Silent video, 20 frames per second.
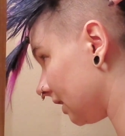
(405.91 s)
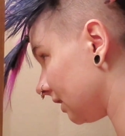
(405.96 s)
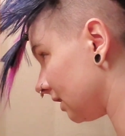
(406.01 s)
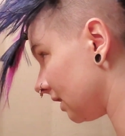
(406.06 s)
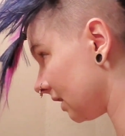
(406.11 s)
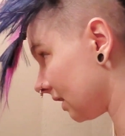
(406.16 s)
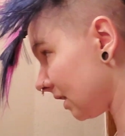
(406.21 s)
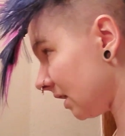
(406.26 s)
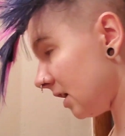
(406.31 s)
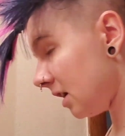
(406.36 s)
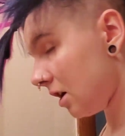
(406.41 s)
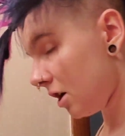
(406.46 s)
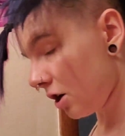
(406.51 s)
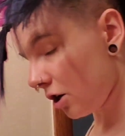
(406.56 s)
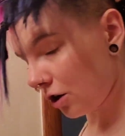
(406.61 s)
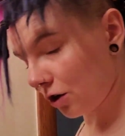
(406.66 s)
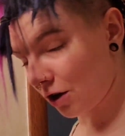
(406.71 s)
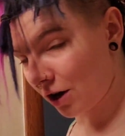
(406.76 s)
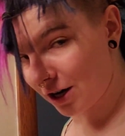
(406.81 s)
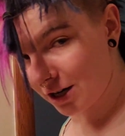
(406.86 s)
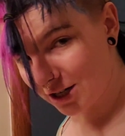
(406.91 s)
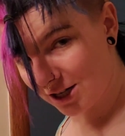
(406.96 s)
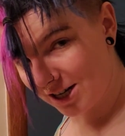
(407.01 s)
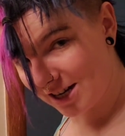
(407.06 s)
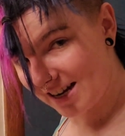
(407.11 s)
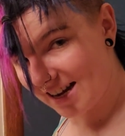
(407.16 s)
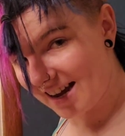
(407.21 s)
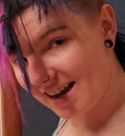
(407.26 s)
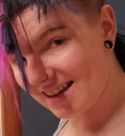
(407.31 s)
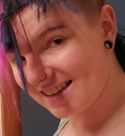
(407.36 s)
Like
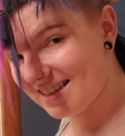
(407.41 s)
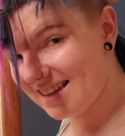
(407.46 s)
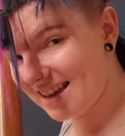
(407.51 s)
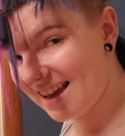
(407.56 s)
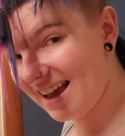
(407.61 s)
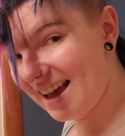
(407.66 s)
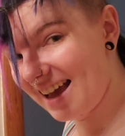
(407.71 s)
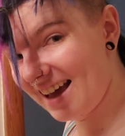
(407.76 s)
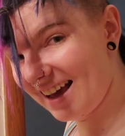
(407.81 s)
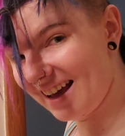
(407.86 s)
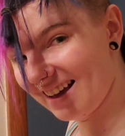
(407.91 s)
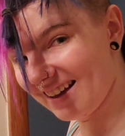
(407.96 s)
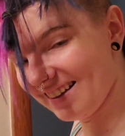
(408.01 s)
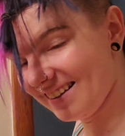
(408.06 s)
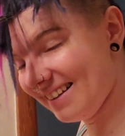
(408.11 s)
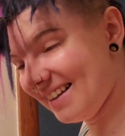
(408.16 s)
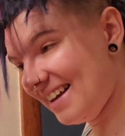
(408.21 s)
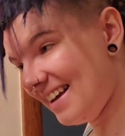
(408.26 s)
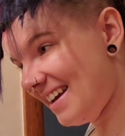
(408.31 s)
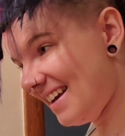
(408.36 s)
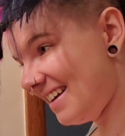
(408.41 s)
crunchy as hell.